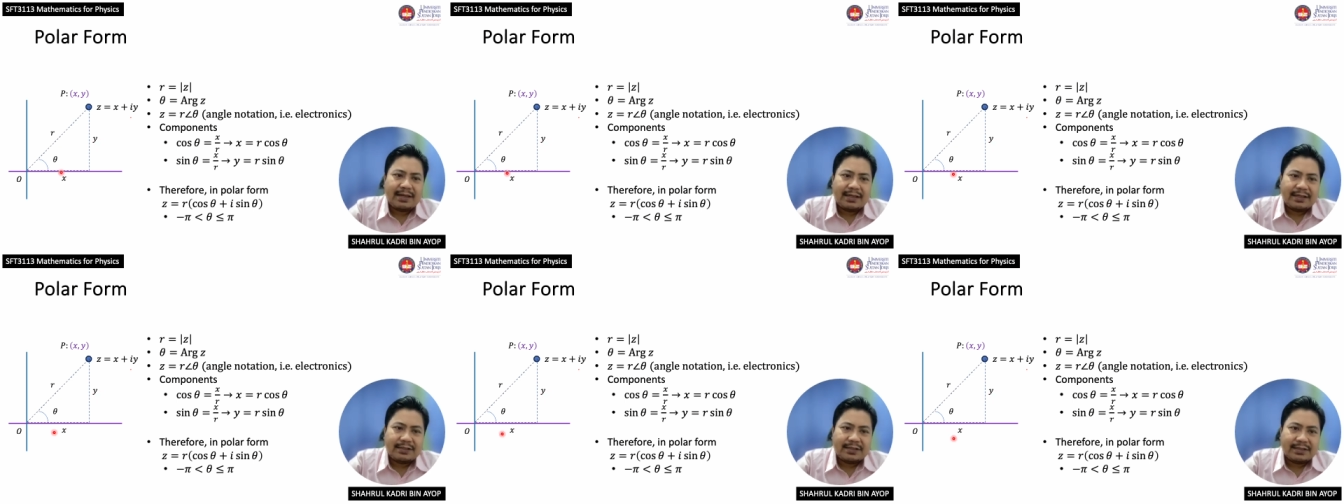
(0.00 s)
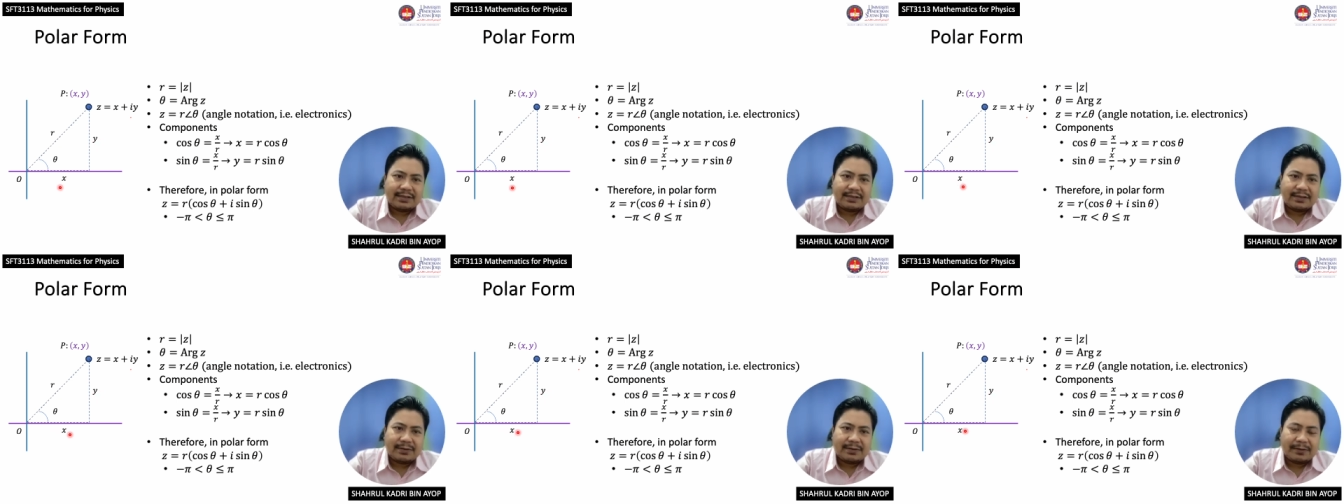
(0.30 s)
This
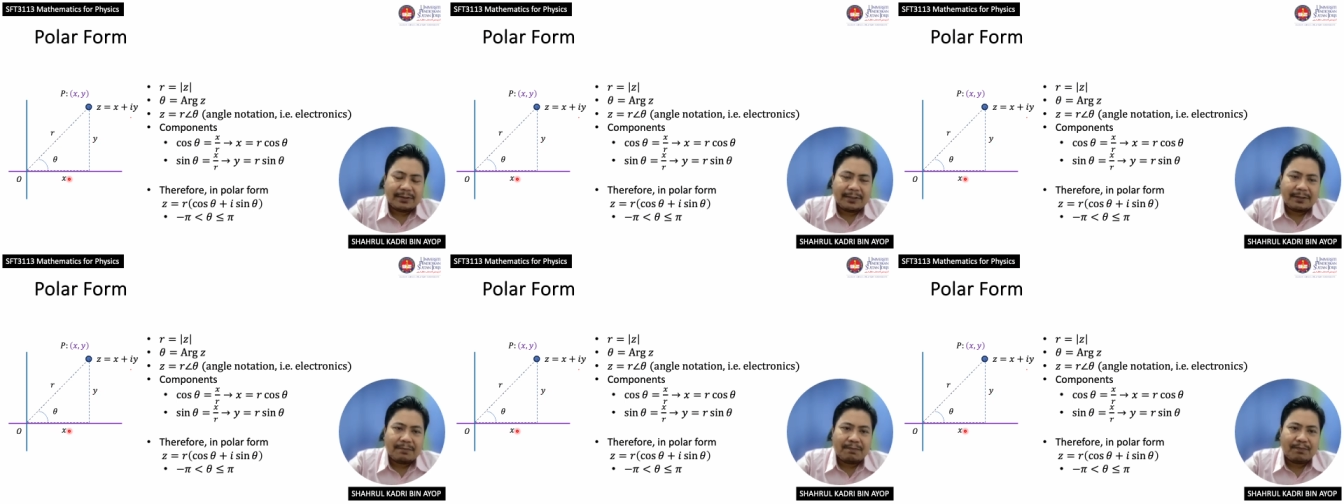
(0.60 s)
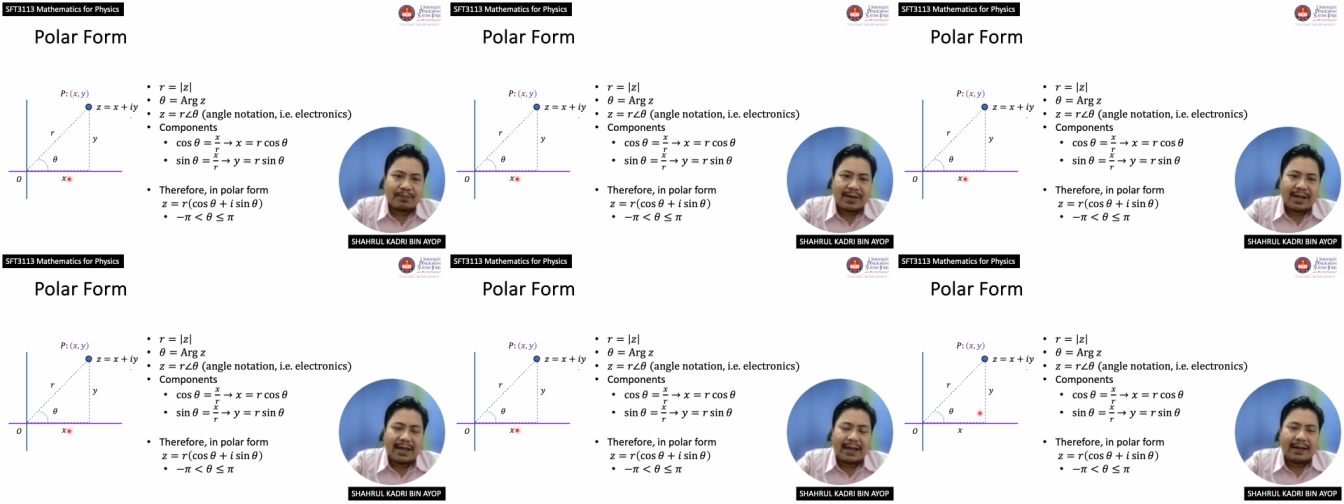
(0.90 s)
is a real
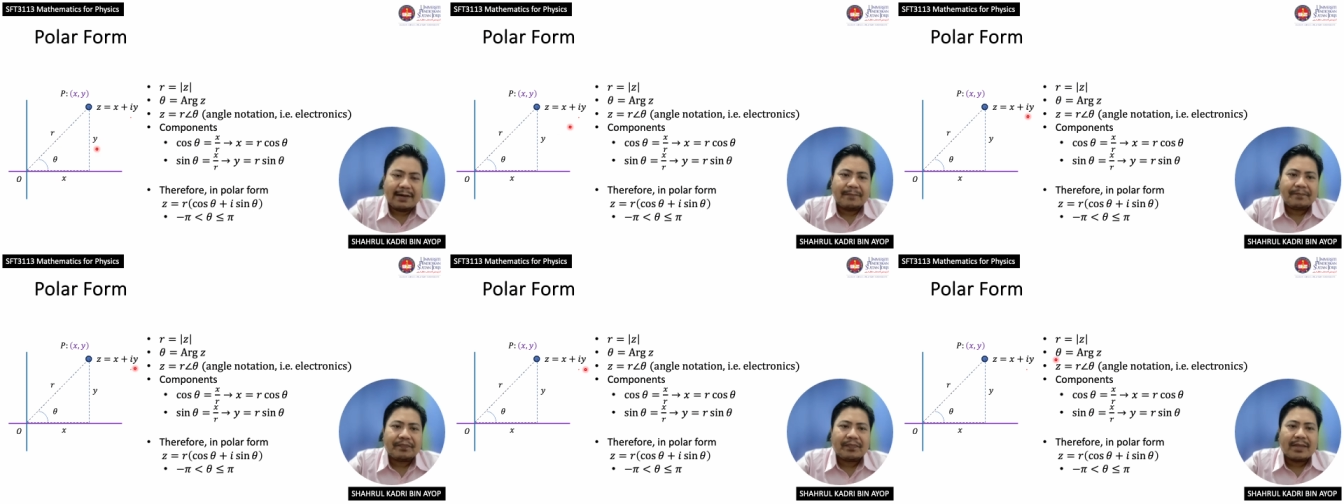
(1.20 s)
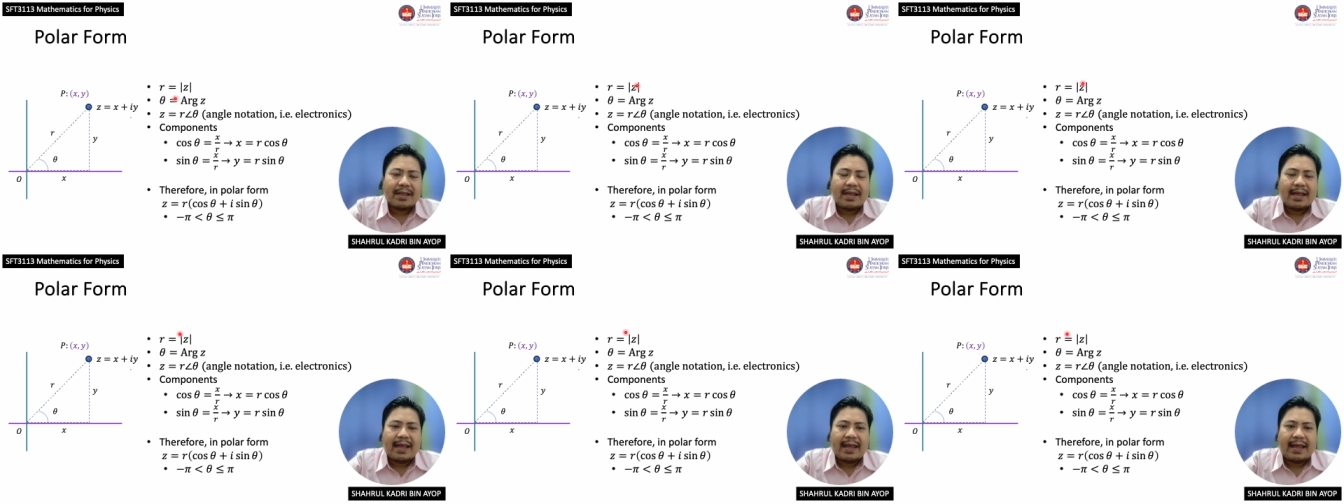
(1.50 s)
part,
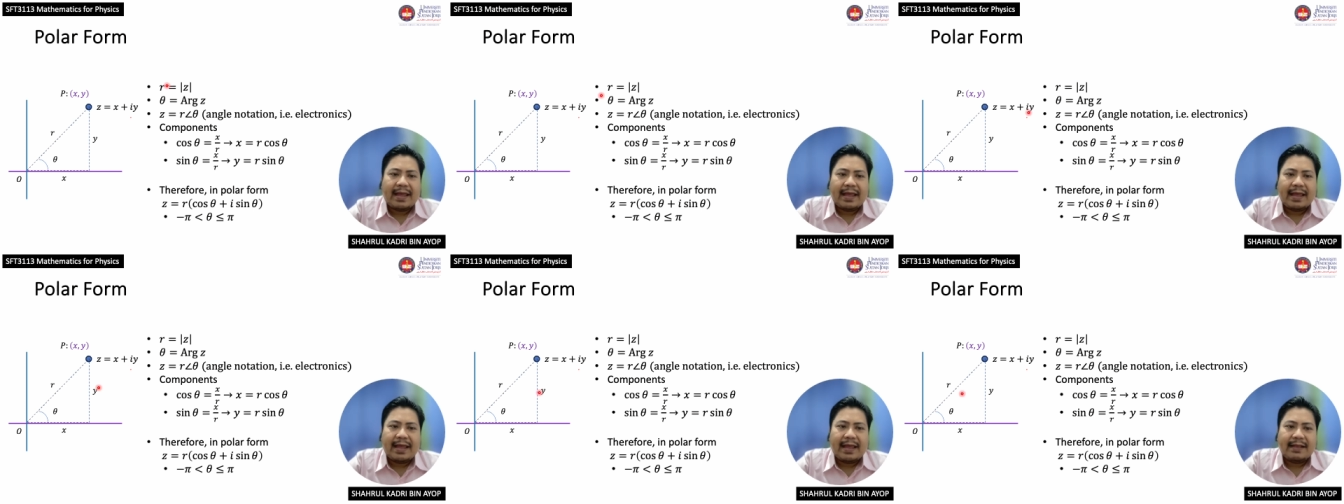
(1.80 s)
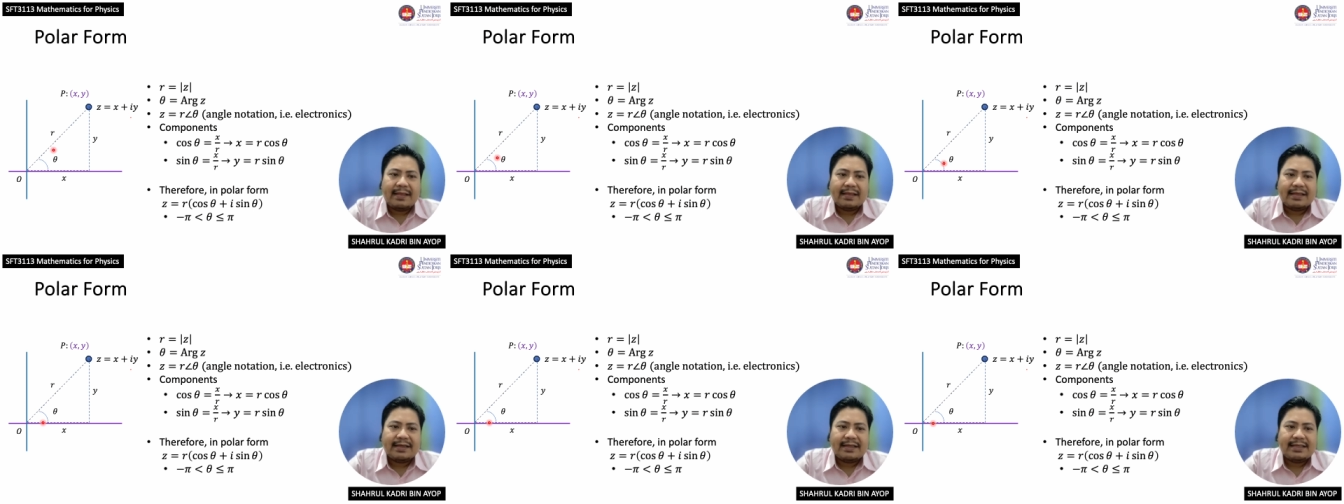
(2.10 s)

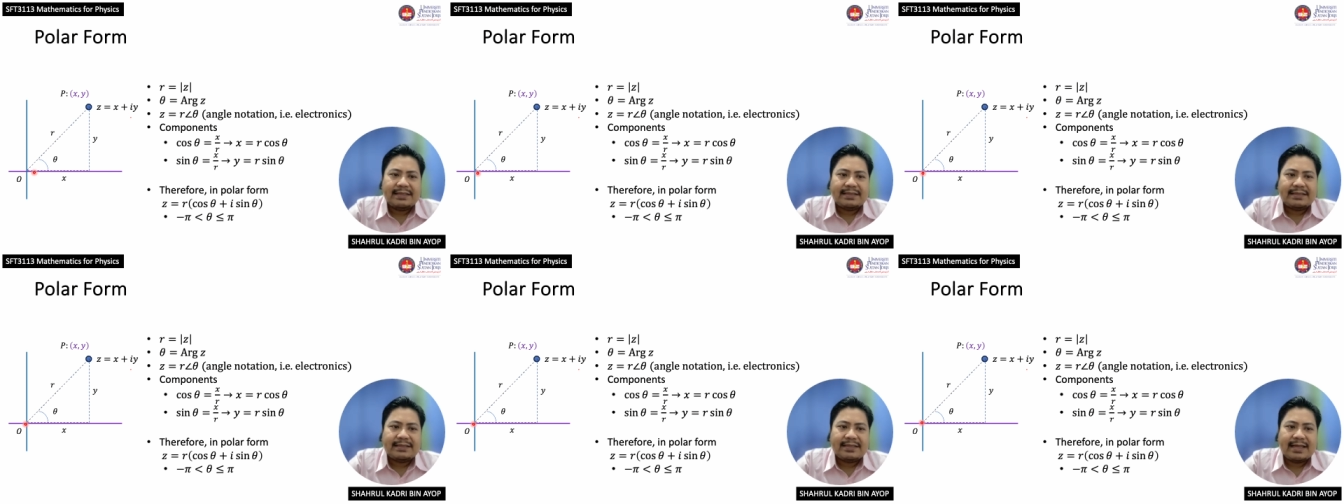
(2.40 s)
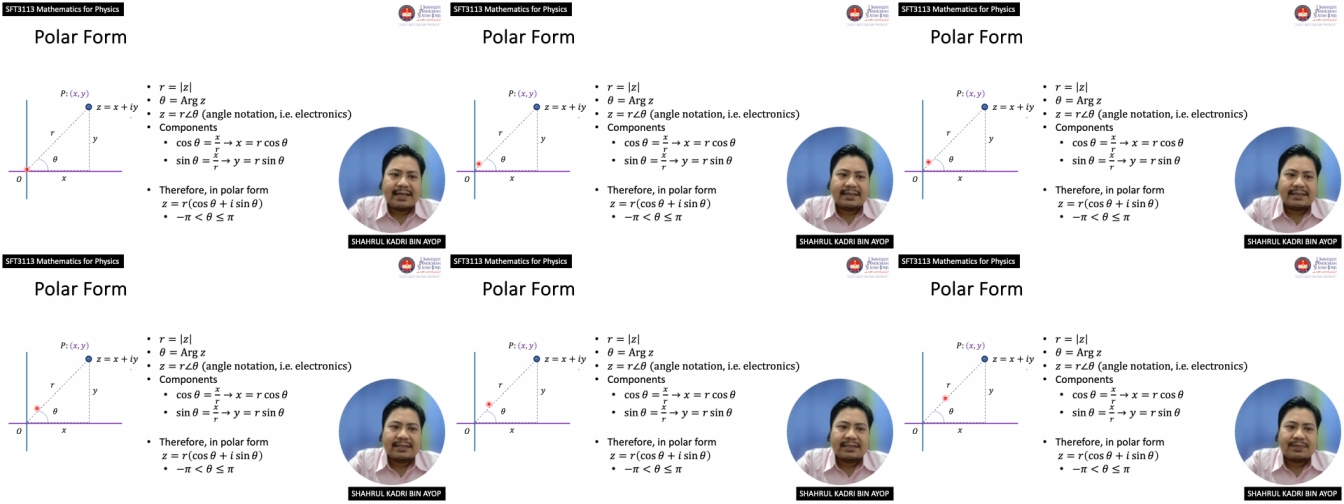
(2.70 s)
and the
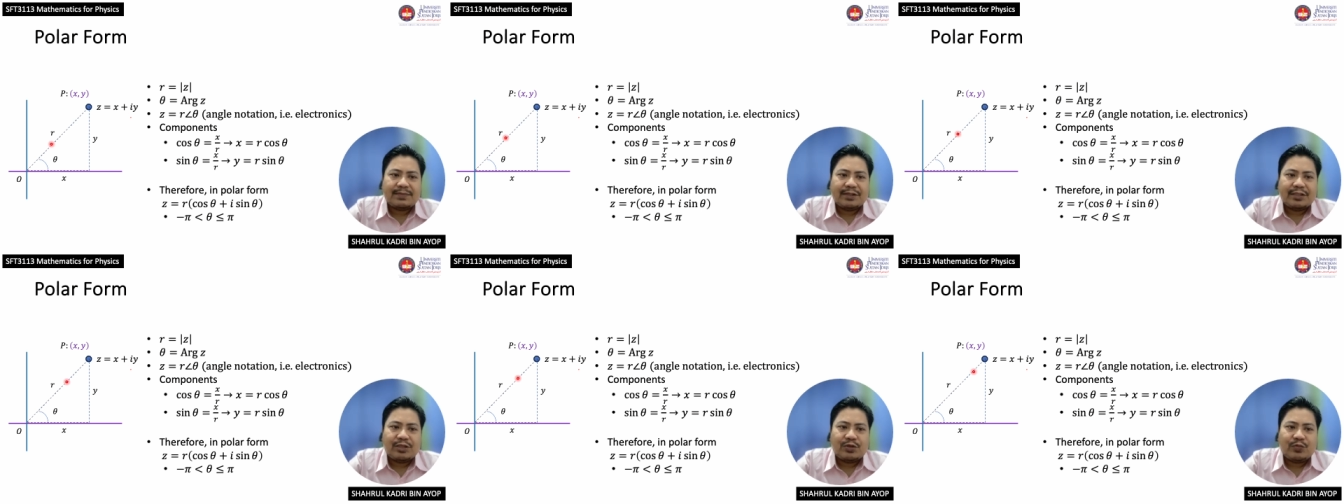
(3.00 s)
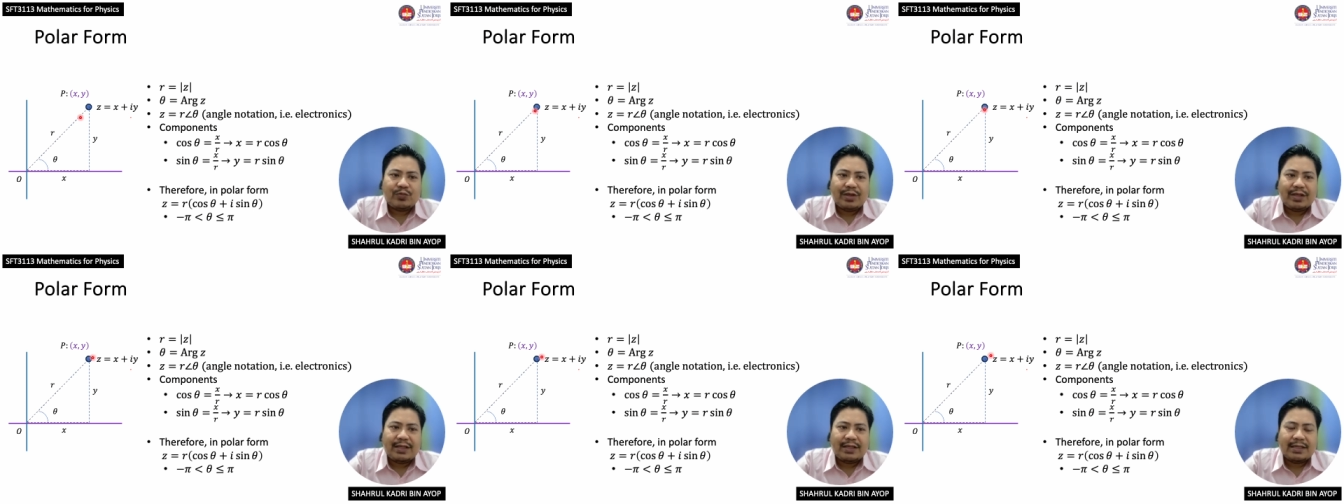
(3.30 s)
distance
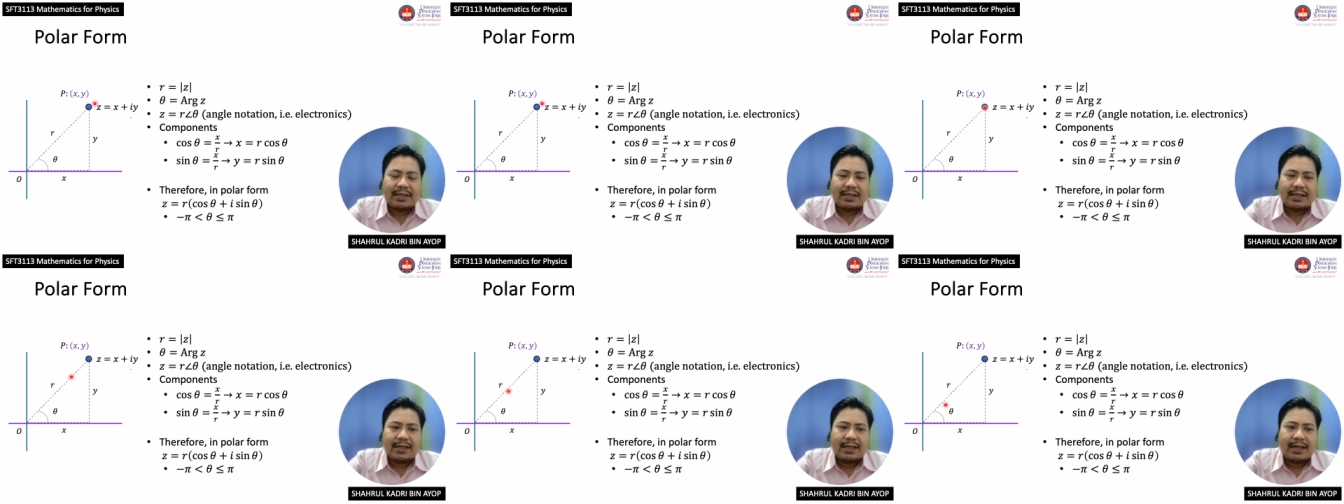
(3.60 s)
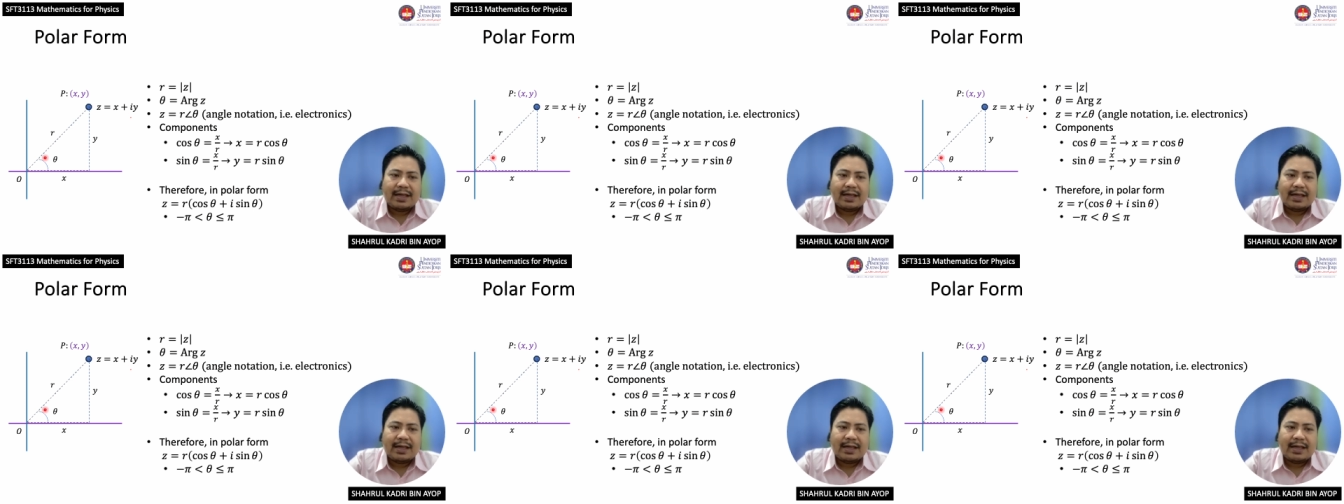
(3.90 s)
between